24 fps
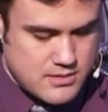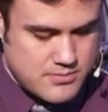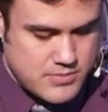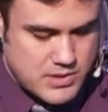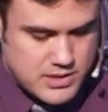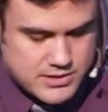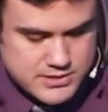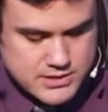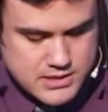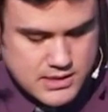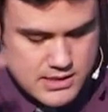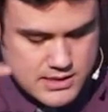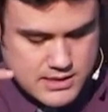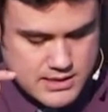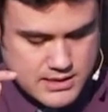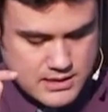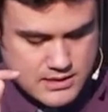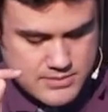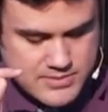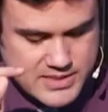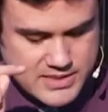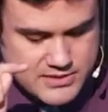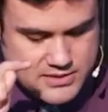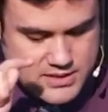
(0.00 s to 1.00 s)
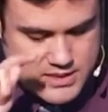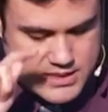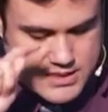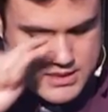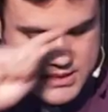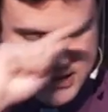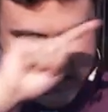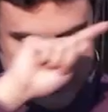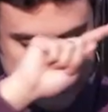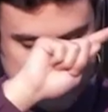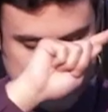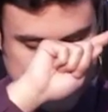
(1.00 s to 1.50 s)
Paul's talking about
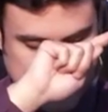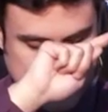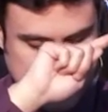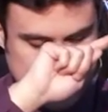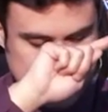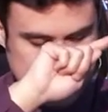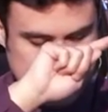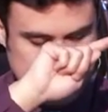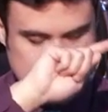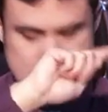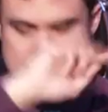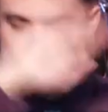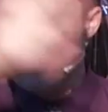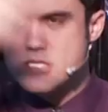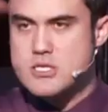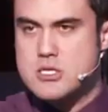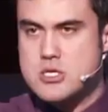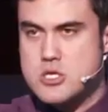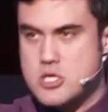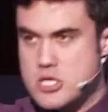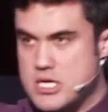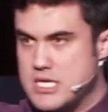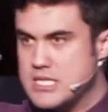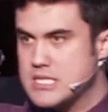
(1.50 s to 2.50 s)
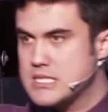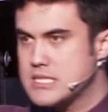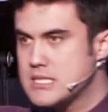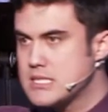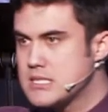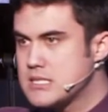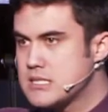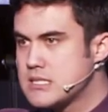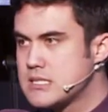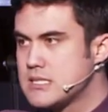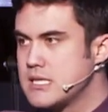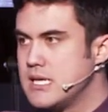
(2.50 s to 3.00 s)
this. He says, since
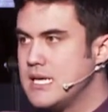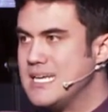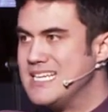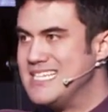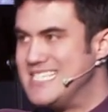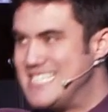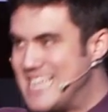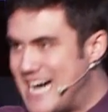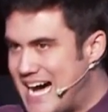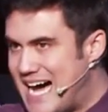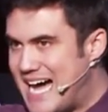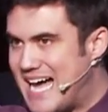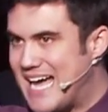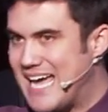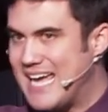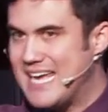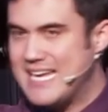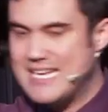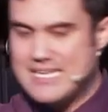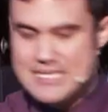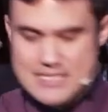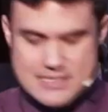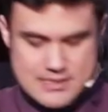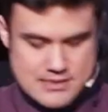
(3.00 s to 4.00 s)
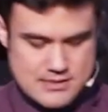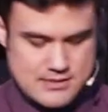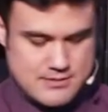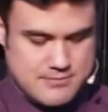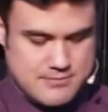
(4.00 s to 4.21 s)
Jesus died